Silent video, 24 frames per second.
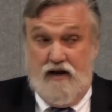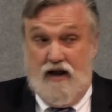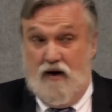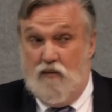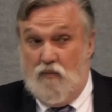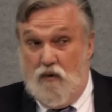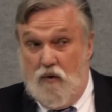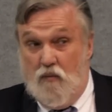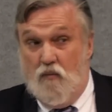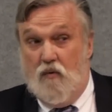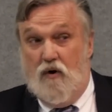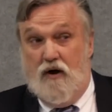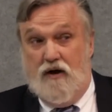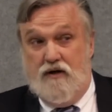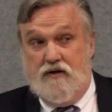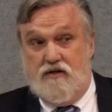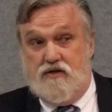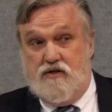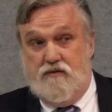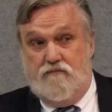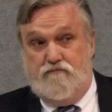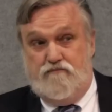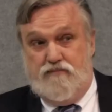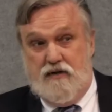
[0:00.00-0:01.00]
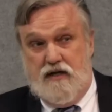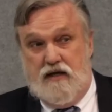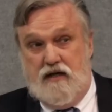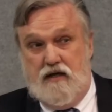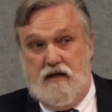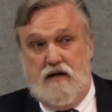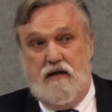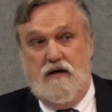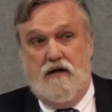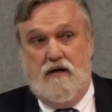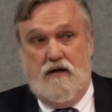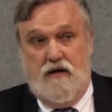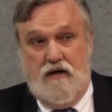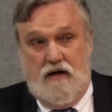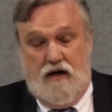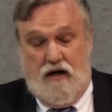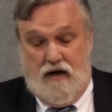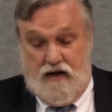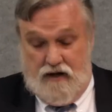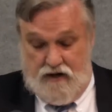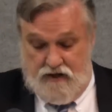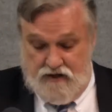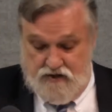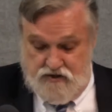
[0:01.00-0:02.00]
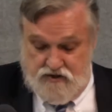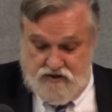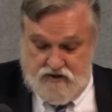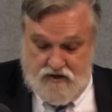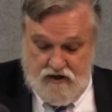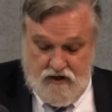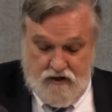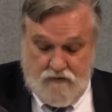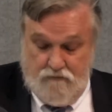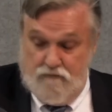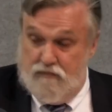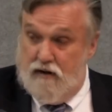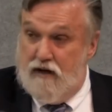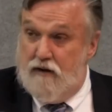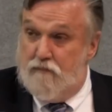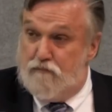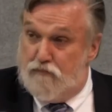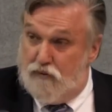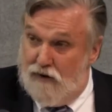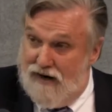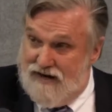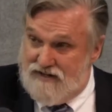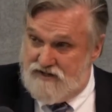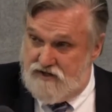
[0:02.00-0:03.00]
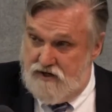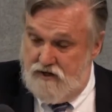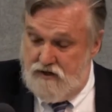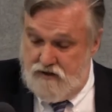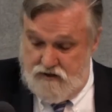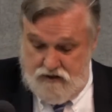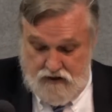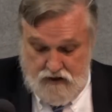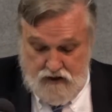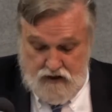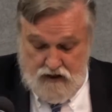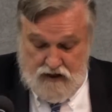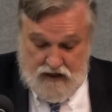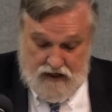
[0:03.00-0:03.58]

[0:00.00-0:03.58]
and we want to be honest, be present,